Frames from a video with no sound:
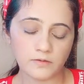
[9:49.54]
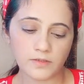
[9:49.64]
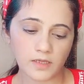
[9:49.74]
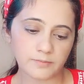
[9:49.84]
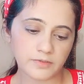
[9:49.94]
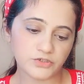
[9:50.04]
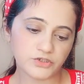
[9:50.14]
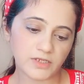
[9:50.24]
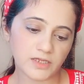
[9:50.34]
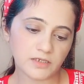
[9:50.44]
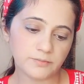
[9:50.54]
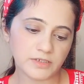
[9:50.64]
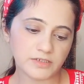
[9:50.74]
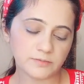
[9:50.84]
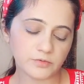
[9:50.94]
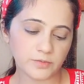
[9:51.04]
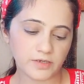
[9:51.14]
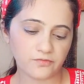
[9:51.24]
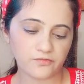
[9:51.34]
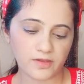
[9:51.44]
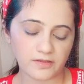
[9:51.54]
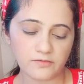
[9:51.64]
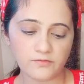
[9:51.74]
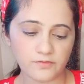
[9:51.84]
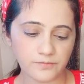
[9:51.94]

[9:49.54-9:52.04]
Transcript: Okay, I'm in the shade medium 25.